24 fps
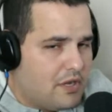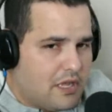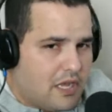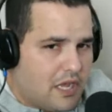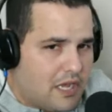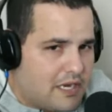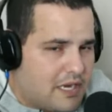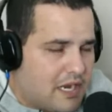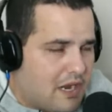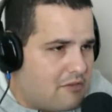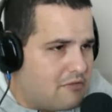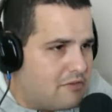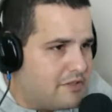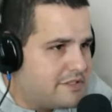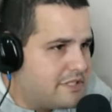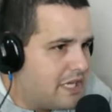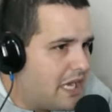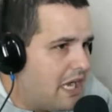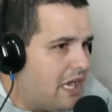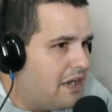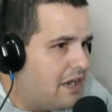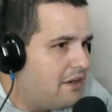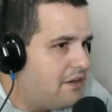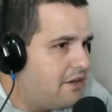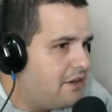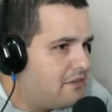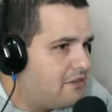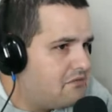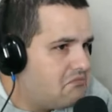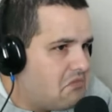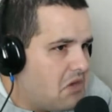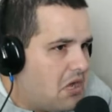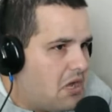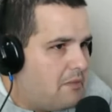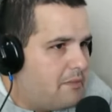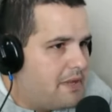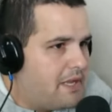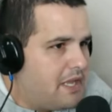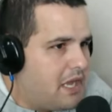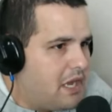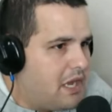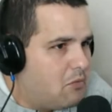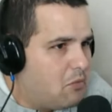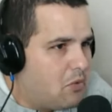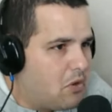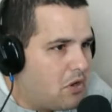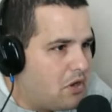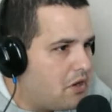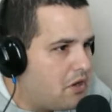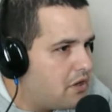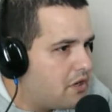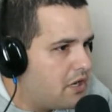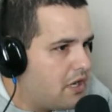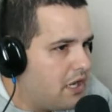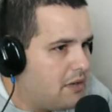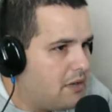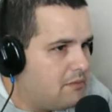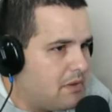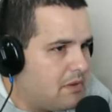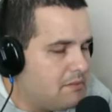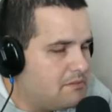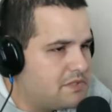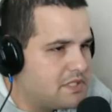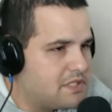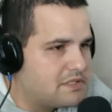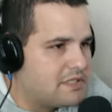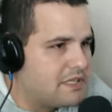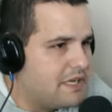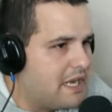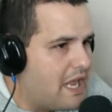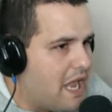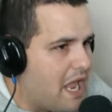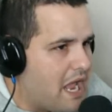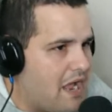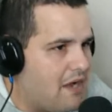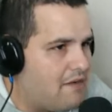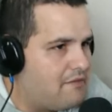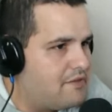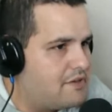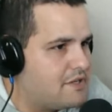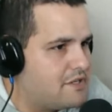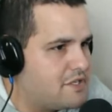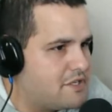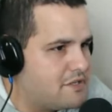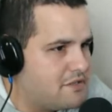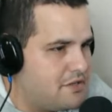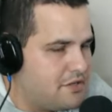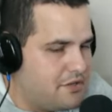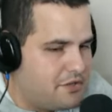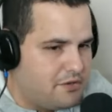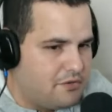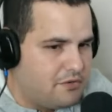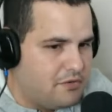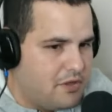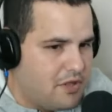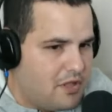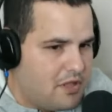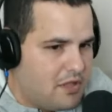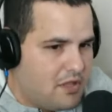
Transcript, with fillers: I got retired. I mean, I work. I'm I'm just an average dude.